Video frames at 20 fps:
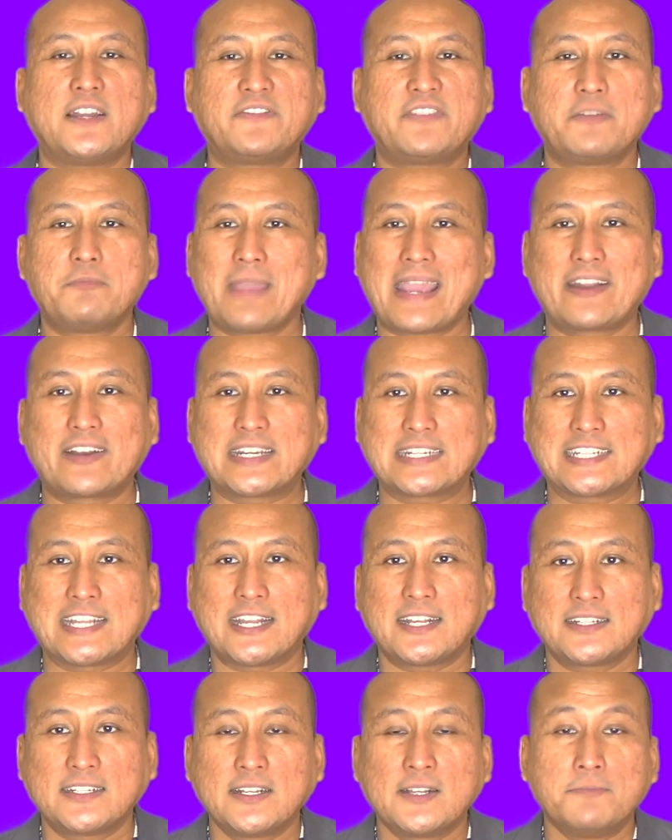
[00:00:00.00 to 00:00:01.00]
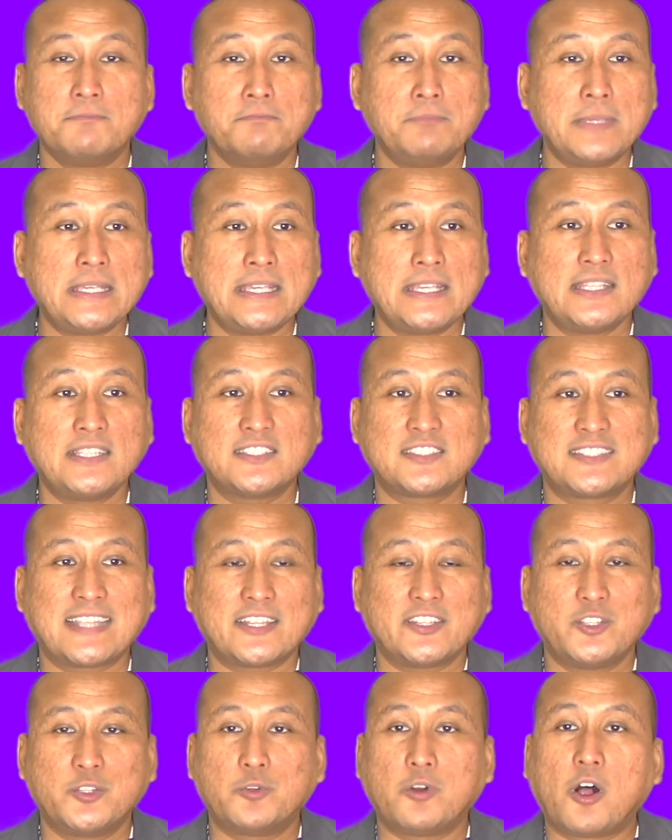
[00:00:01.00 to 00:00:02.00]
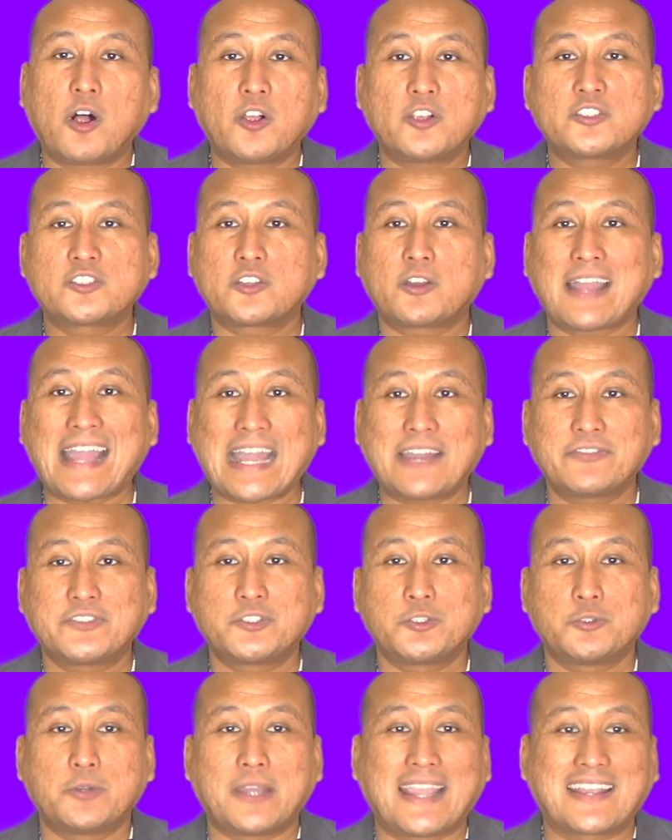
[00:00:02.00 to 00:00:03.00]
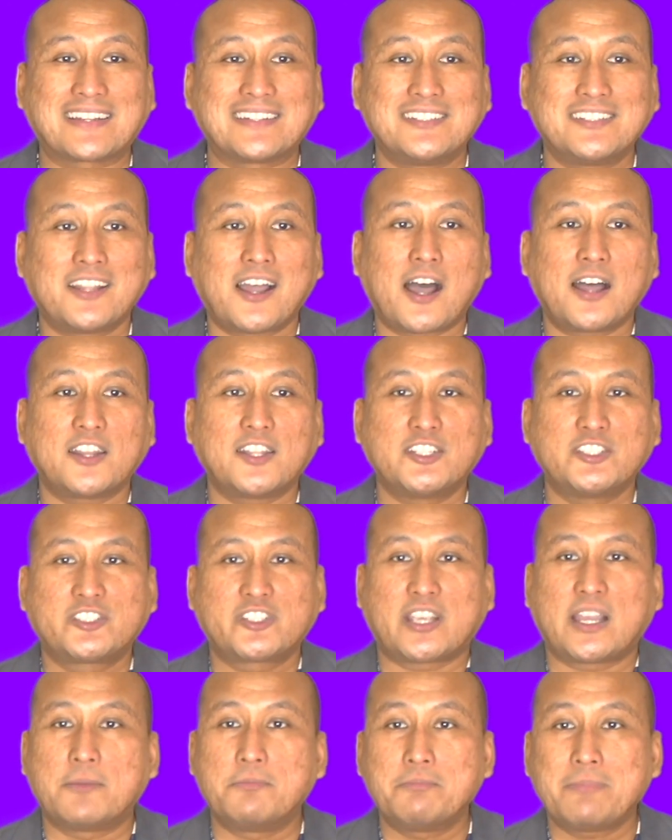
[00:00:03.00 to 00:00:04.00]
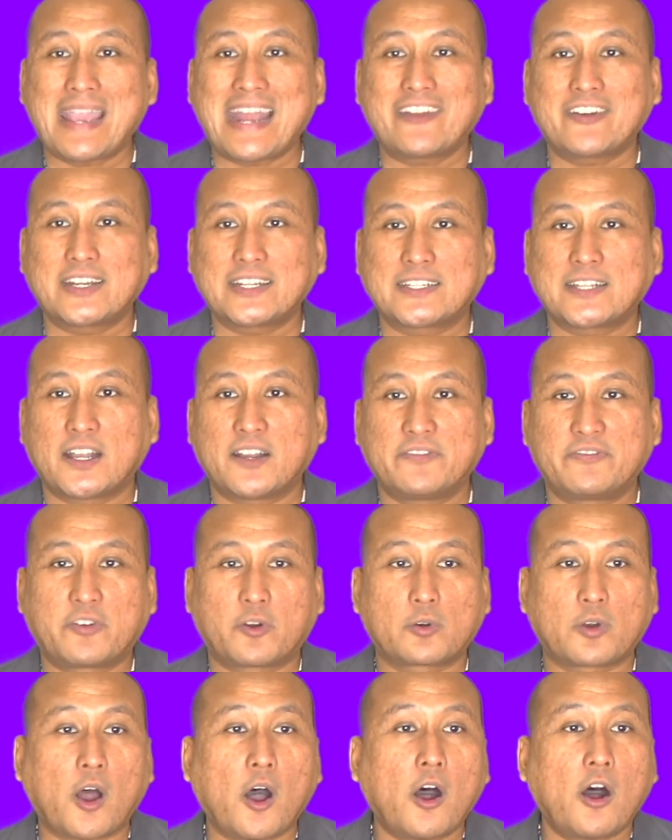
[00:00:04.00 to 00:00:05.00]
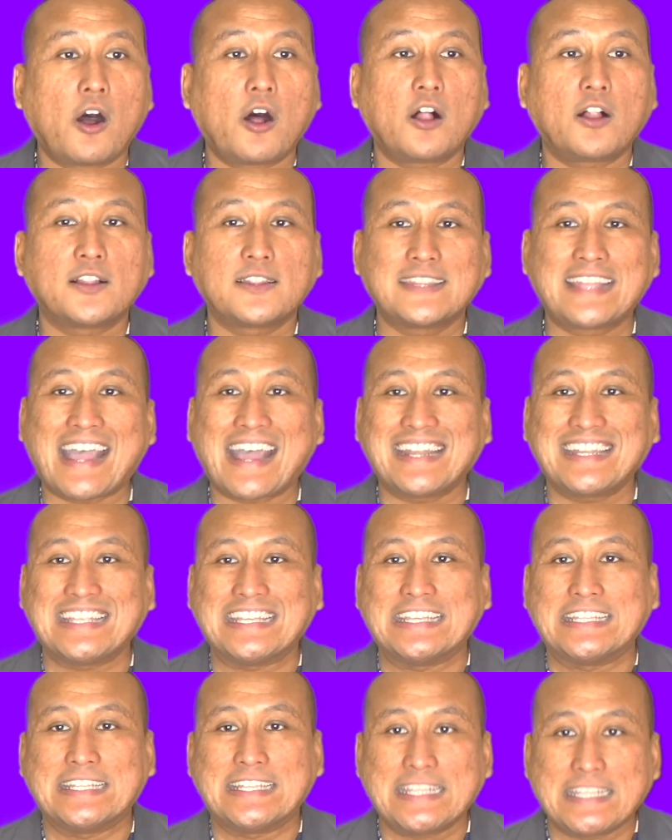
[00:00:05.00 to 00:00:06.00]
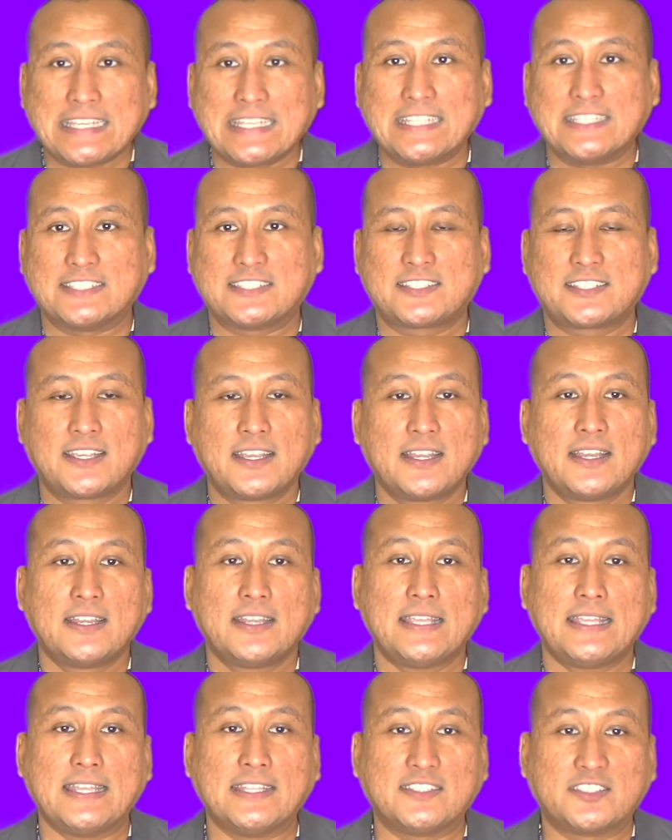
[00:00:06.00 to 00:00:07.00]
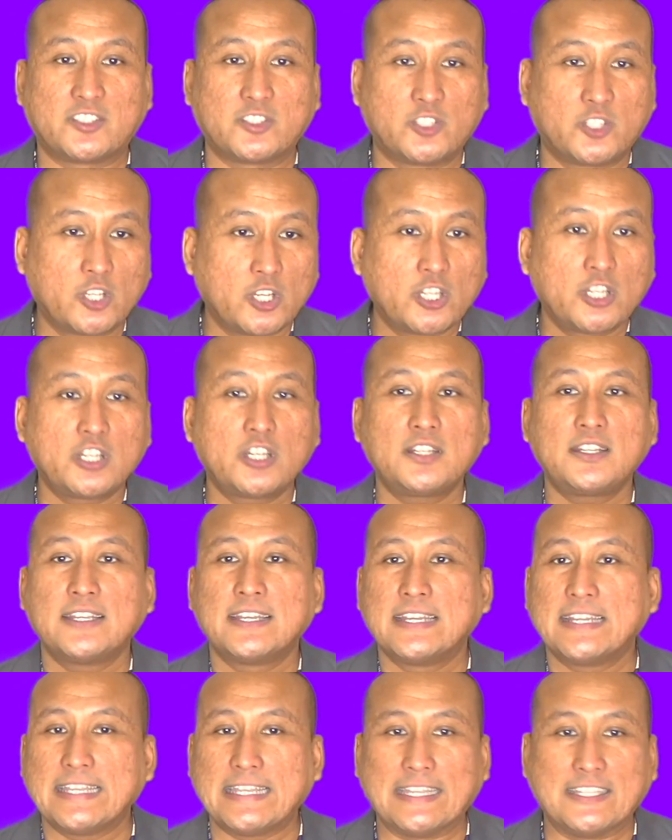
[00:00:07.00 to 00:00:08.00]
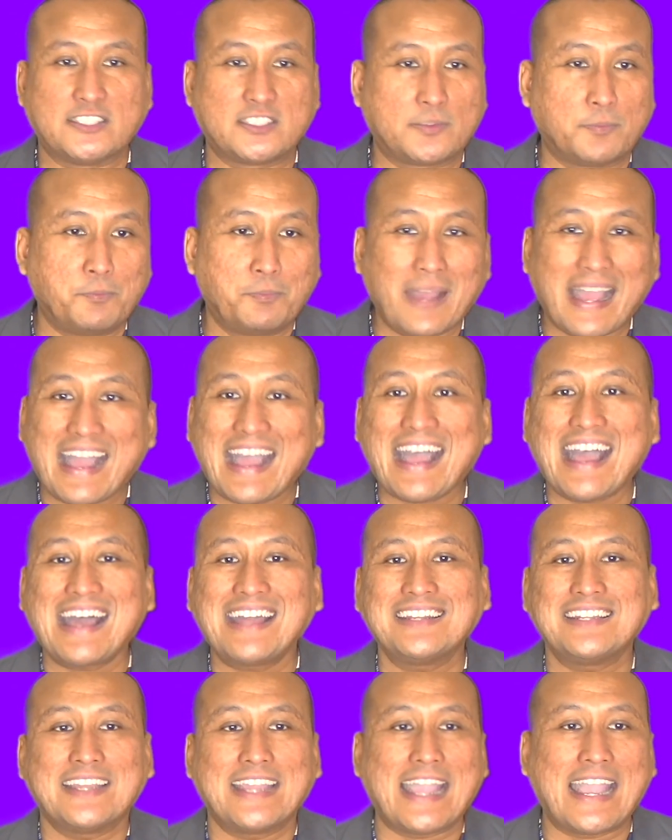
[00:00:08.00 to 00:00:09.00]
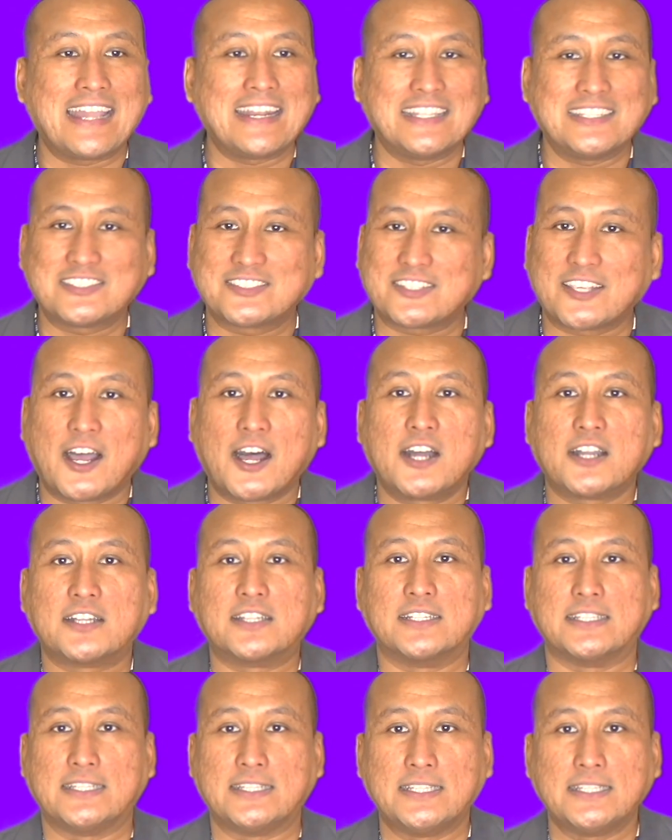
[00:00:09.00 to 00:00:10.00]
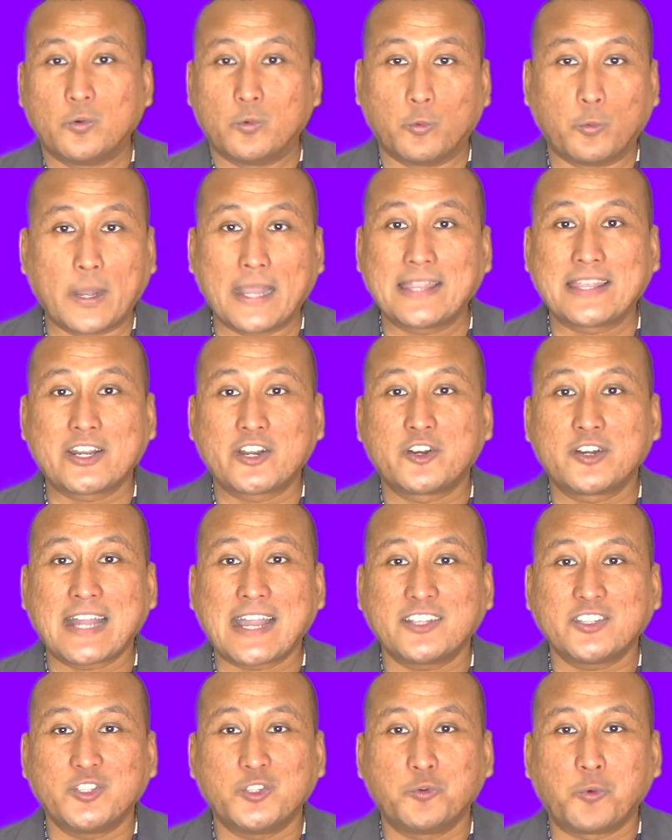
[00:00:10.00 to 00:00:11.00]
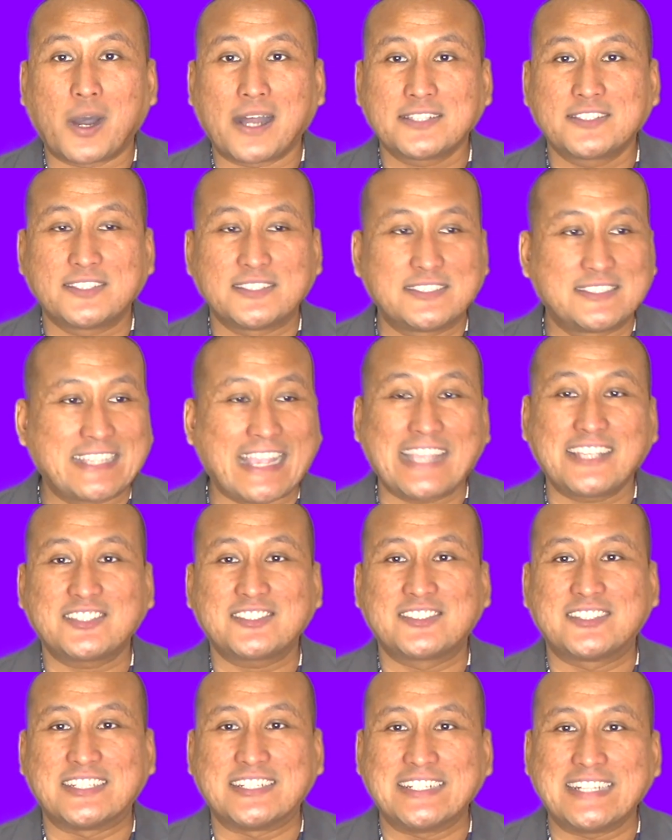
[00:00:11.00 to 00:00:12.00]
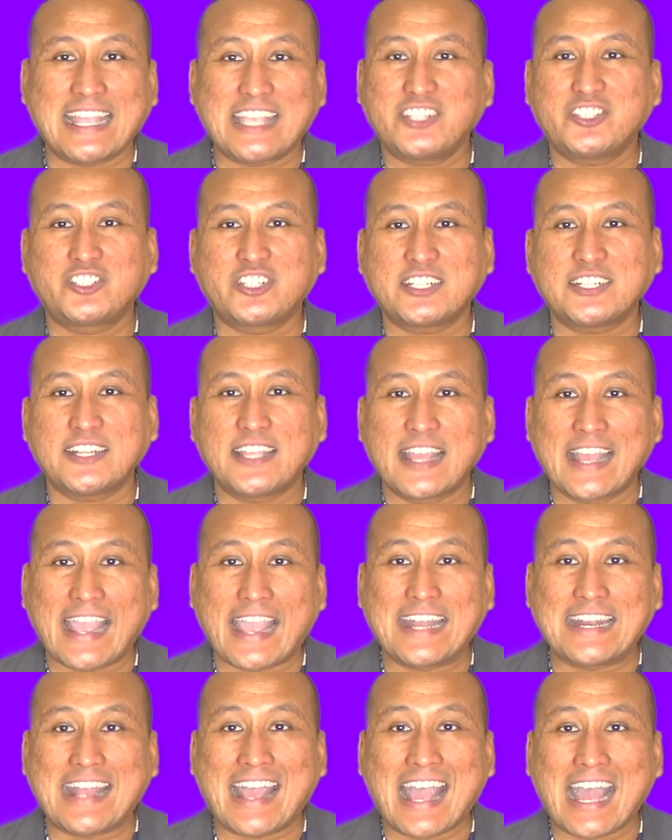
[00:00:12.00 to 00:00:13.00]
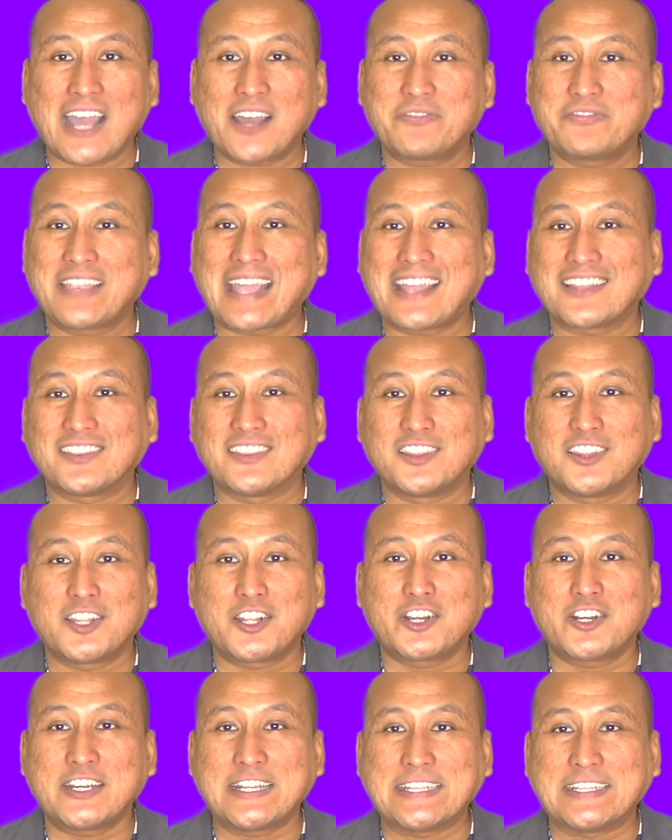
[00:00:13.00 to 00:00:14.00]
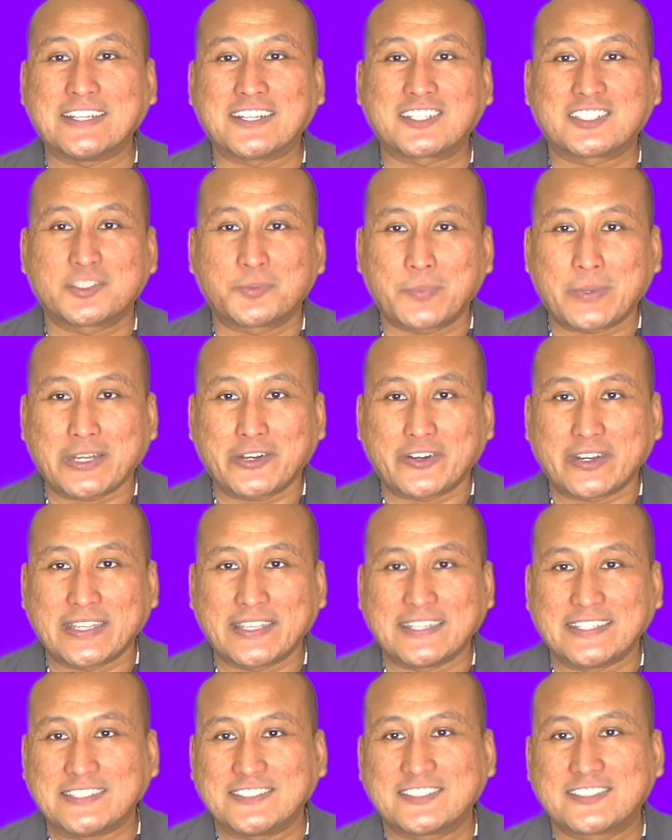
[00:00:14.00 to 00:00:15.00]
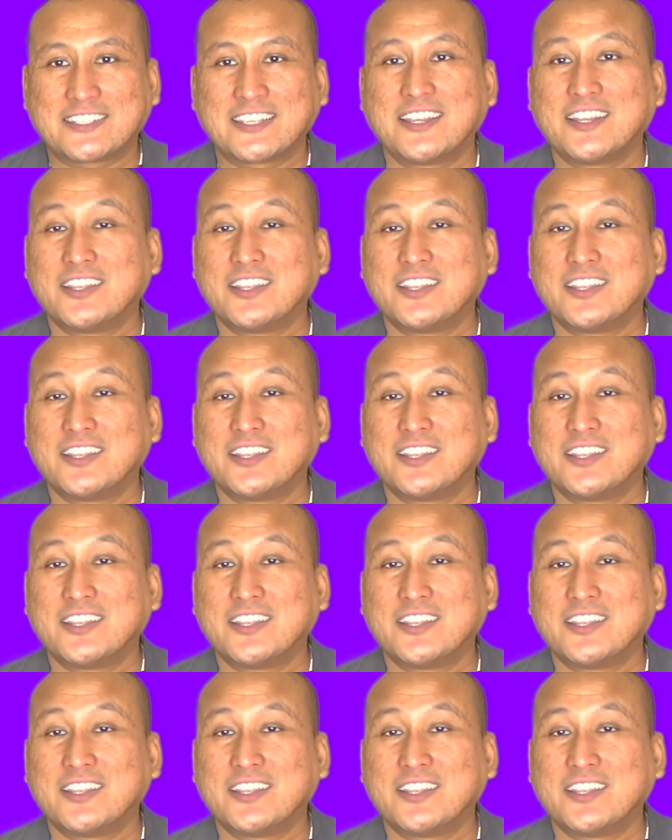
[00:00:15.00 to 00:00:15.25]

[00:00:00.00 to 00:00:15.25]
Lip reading: of America means that you also have to acknowledge America for all that it is. It's good, it's bad, and it's ugly. Whether or not you want to taste the nation and have that learning experience,